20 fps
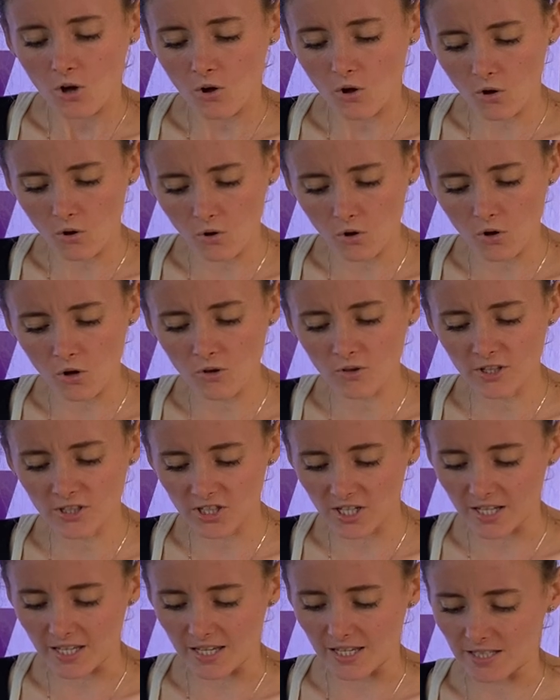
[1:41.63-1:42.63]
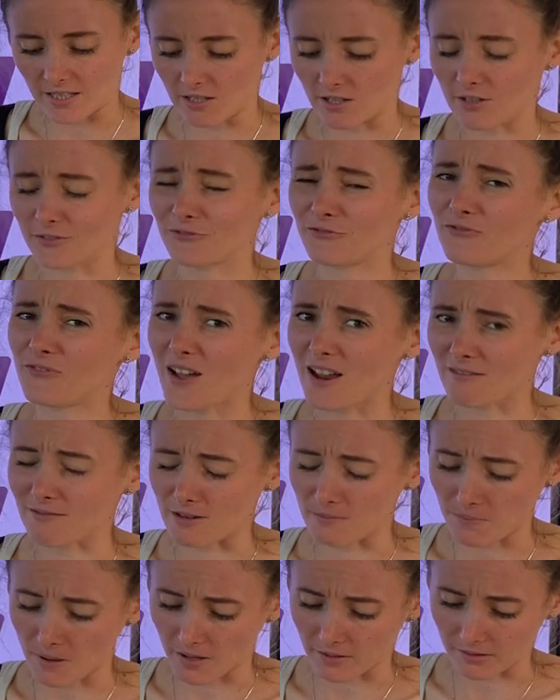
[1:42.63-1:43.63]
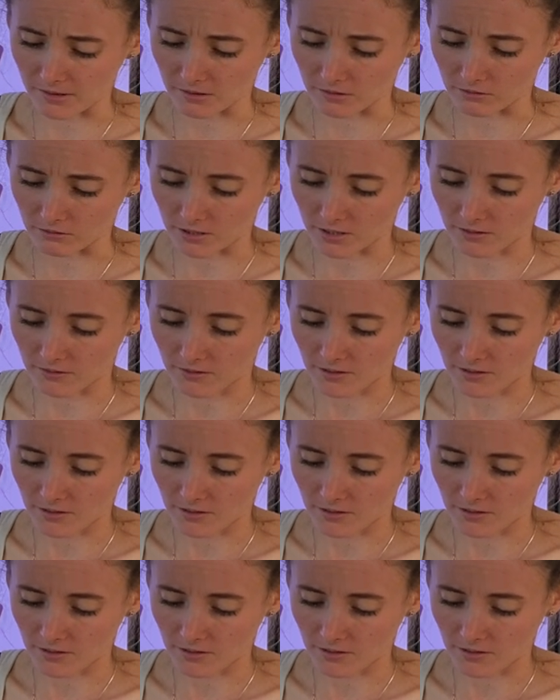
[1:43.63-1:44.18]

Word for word: All the jiggies looked very puzzled.